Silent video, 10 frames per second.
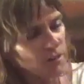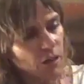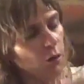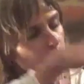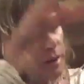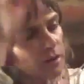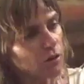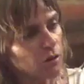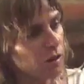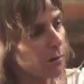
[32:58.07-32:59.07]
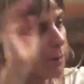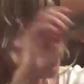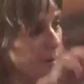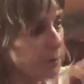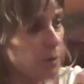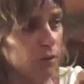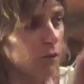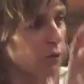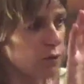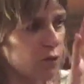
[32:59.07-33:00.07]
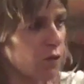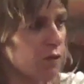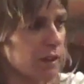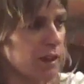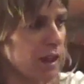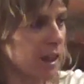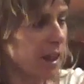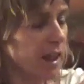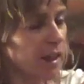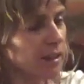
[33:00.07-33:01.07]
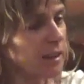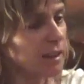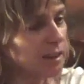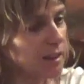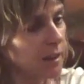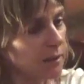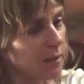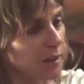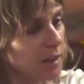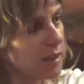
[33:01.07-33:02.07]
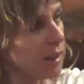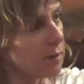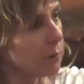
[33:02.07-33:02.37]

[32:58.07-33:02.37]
a whole big story, but a beautiful story. And in that